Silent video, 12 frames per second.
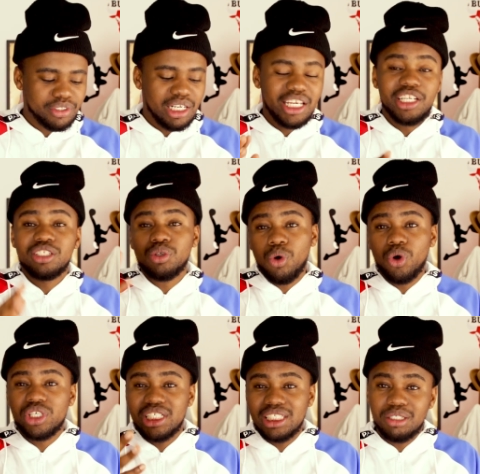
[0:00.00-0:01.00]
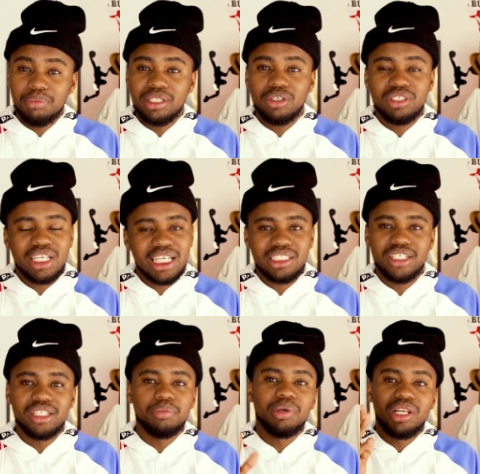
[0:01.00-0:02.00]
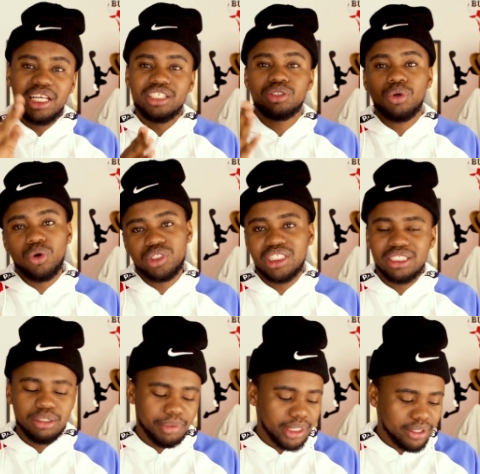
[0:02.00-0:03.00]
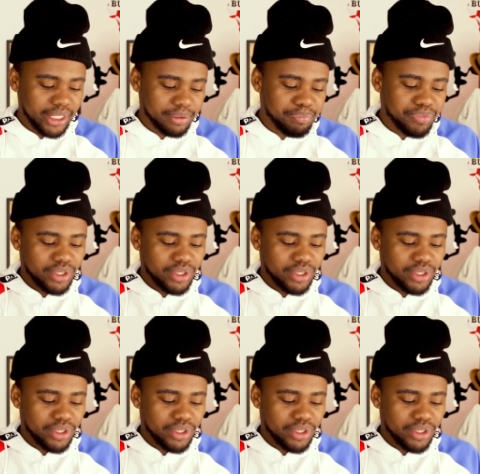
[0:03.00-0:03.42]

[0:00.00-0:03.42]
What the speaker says: Ladies or gentlemen, not and gentlemen. Ladies or gentlemen, right?